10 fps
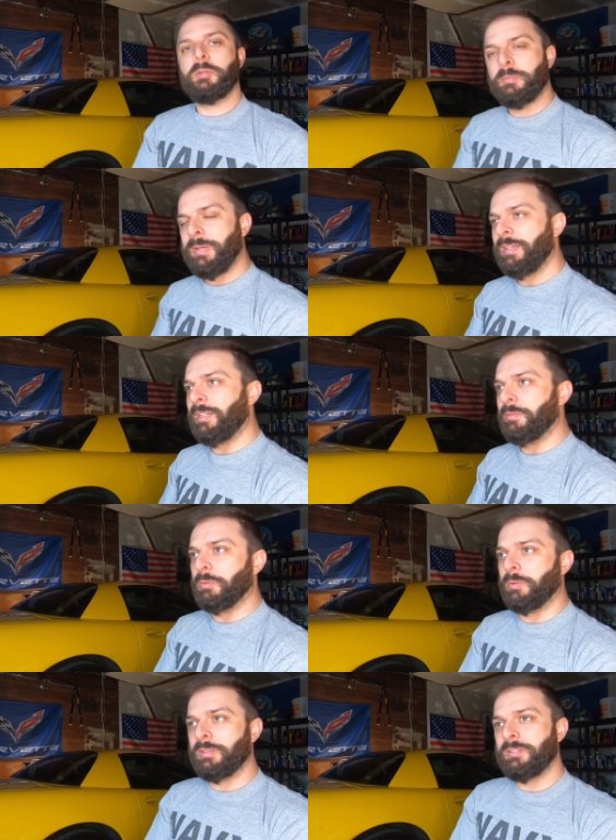Welcome back
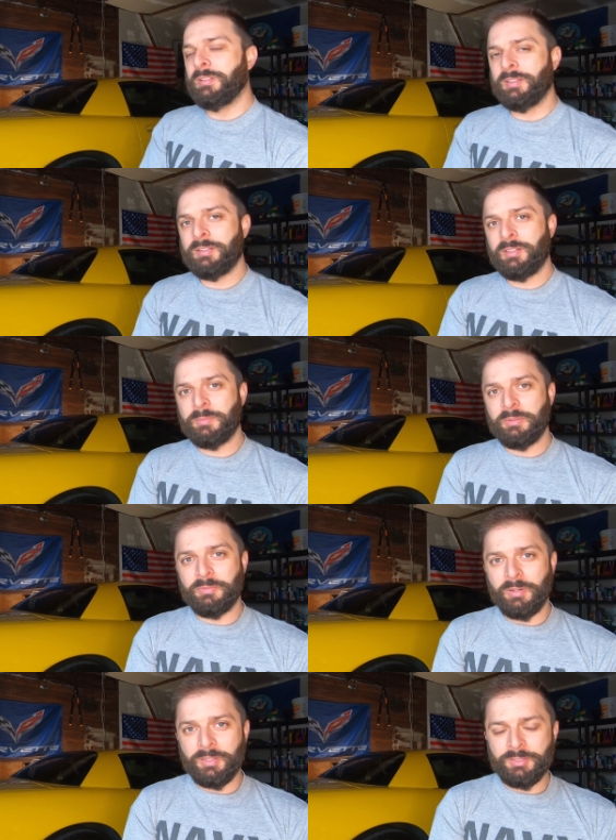everyone. I thought it'd be
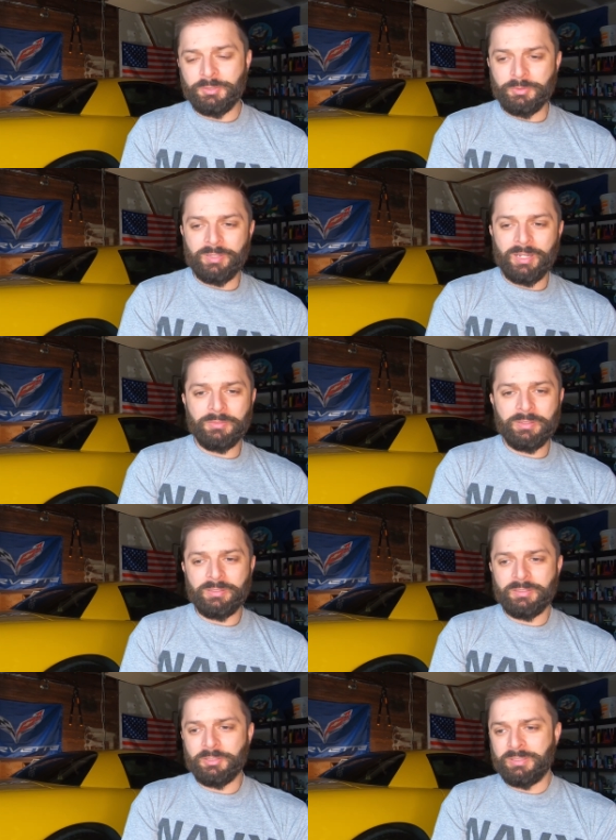fun to dive
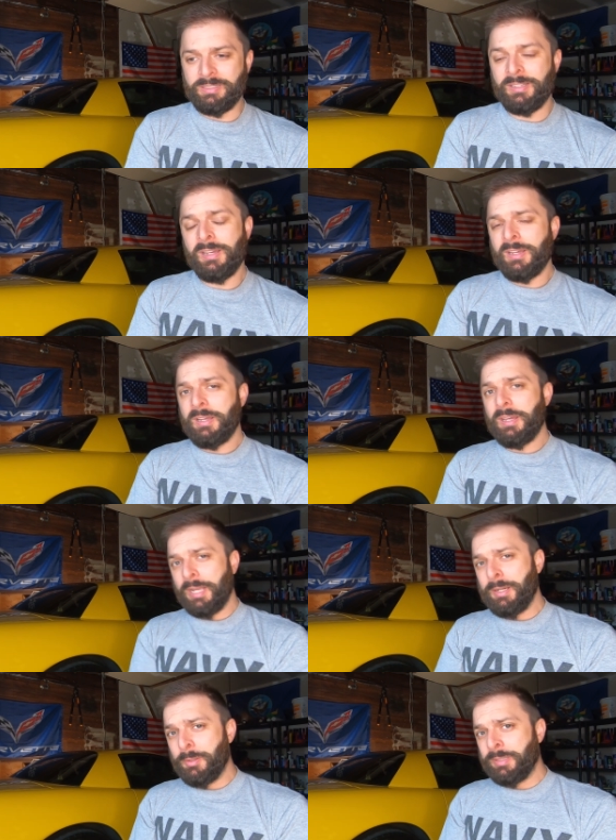into the
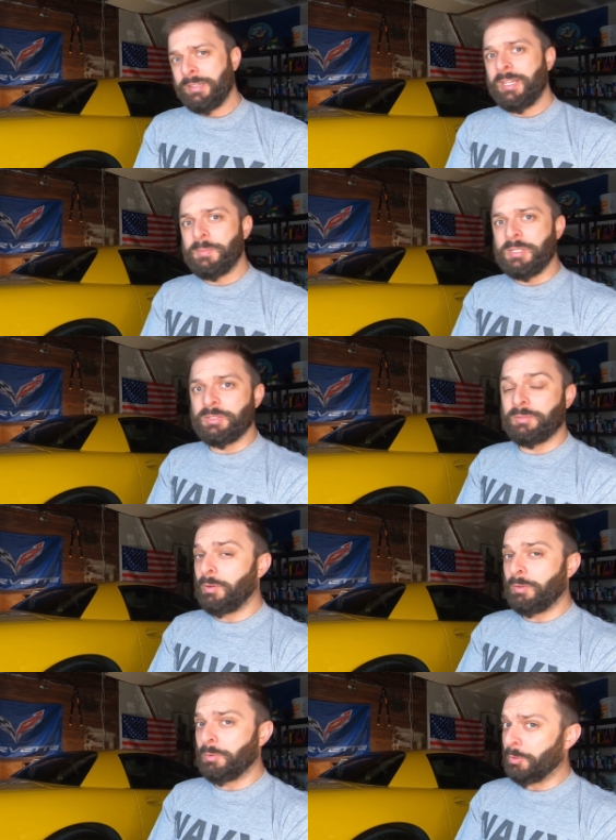aerodynamics of
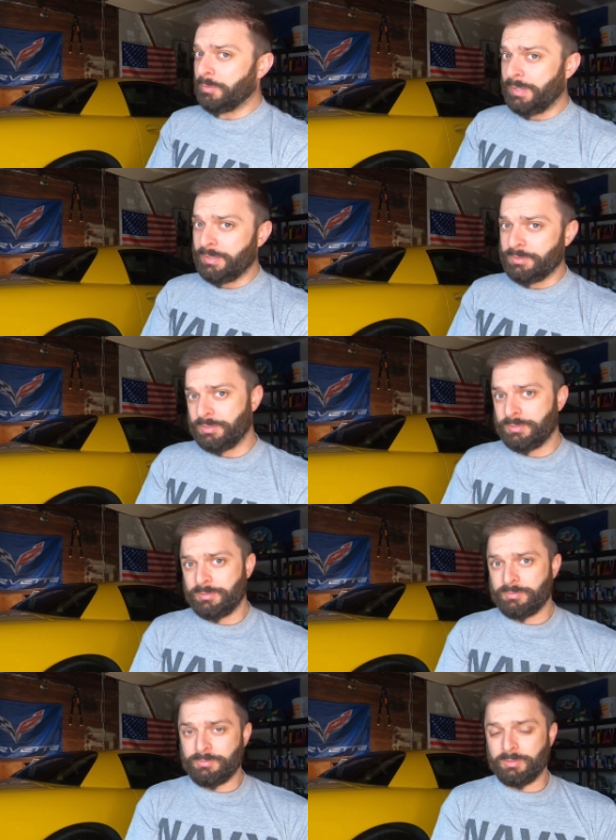all Corvettes
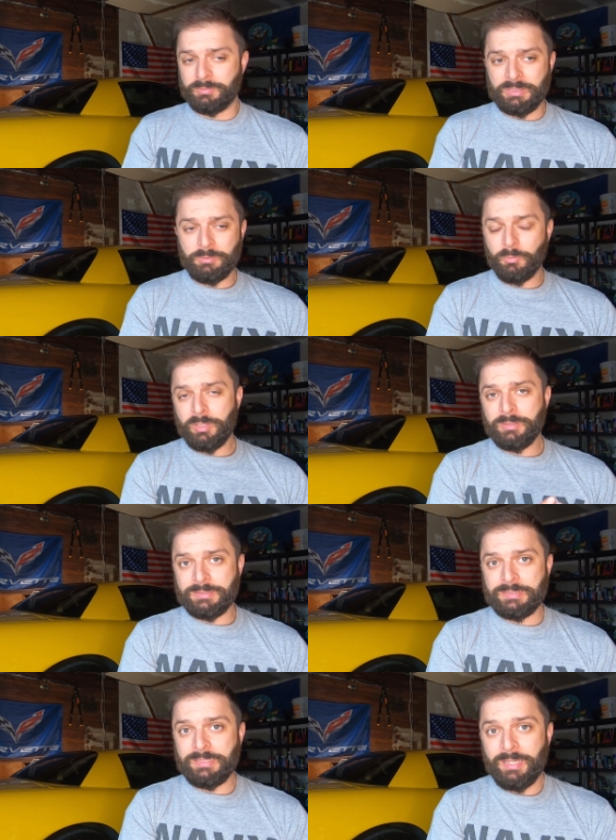from C1
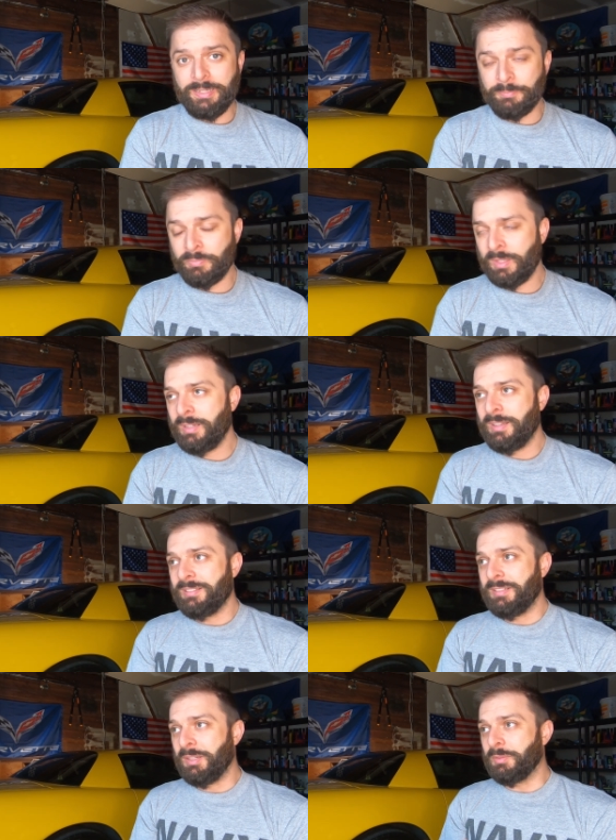to C8.
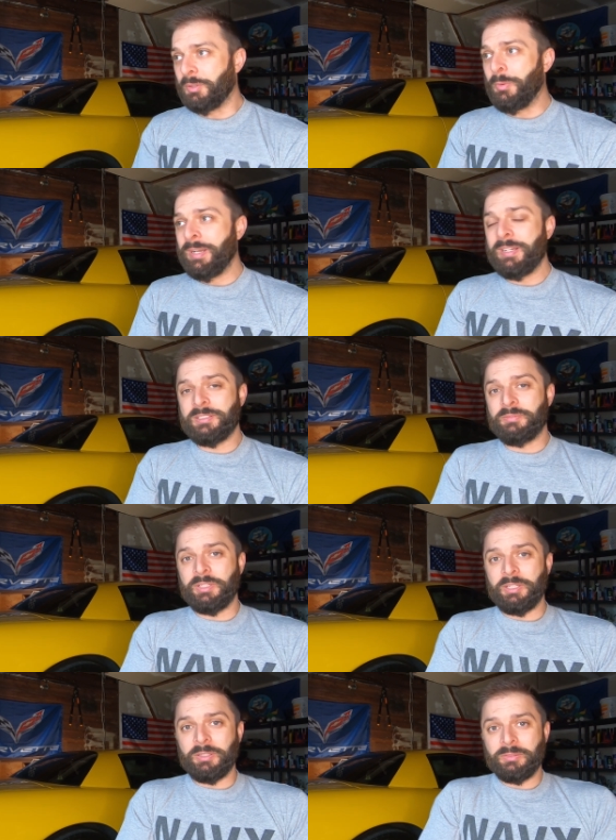Now going into this
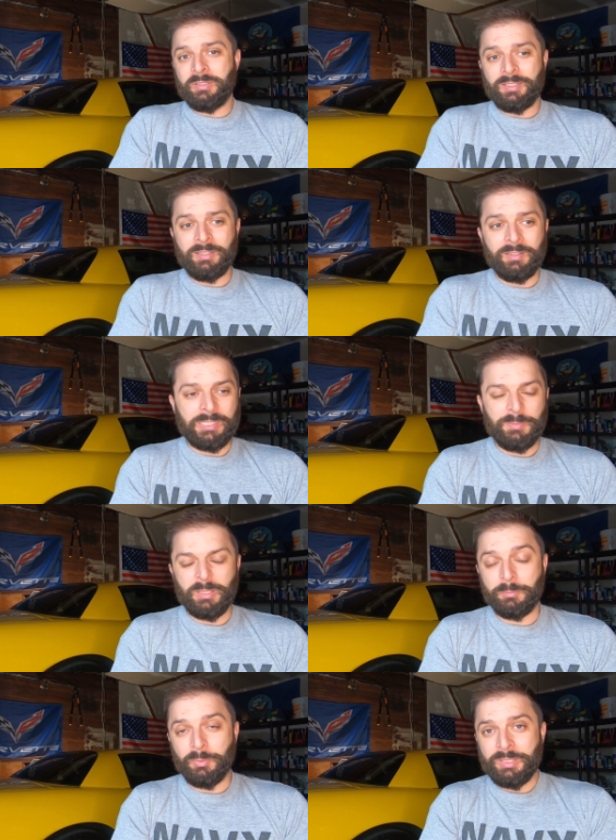video, I thought it was going
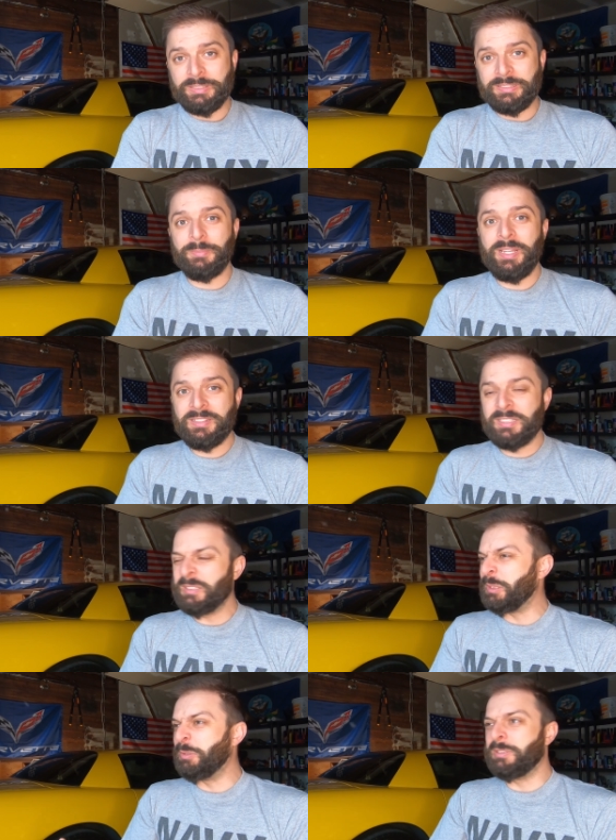to be a breeze to make
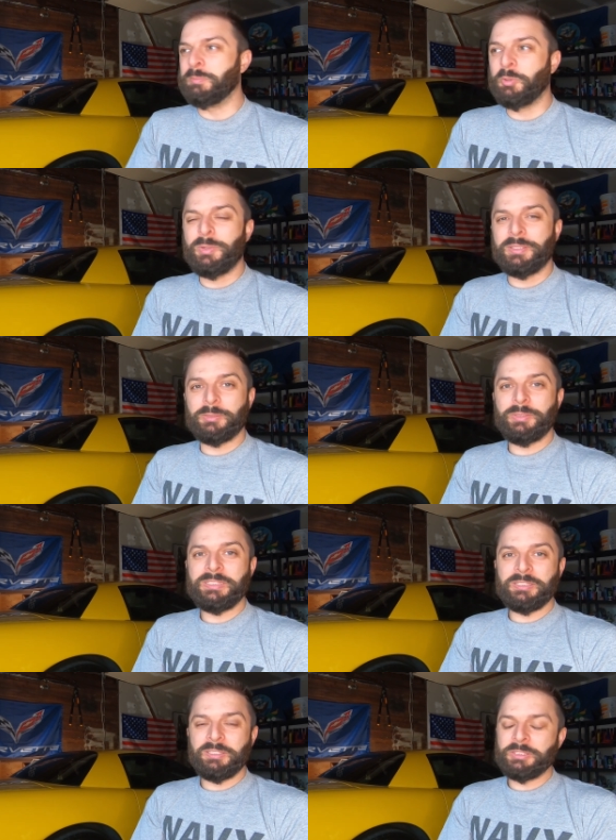this, do some quick
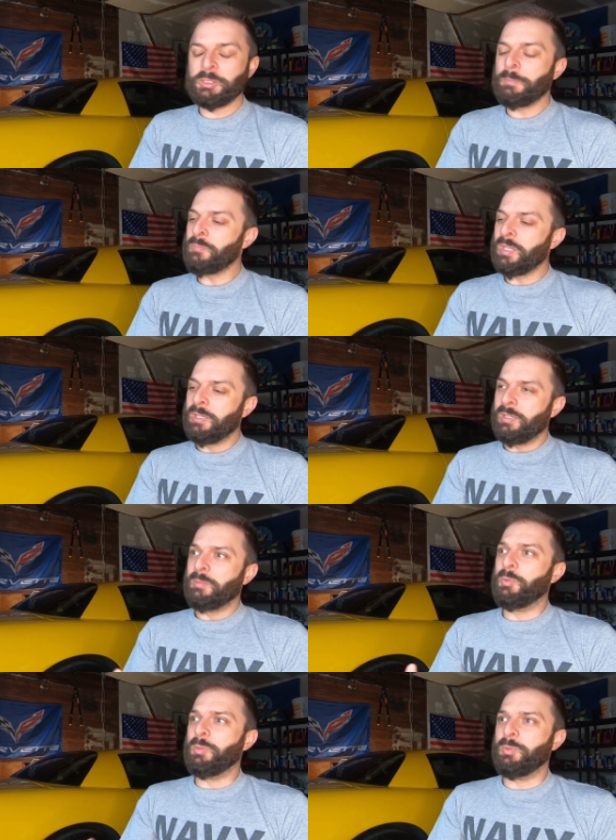research,
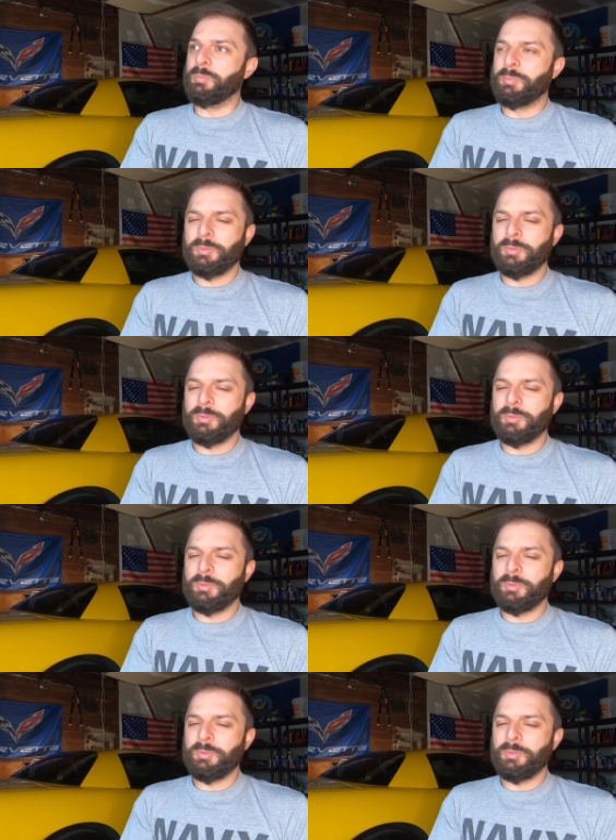boom, boom,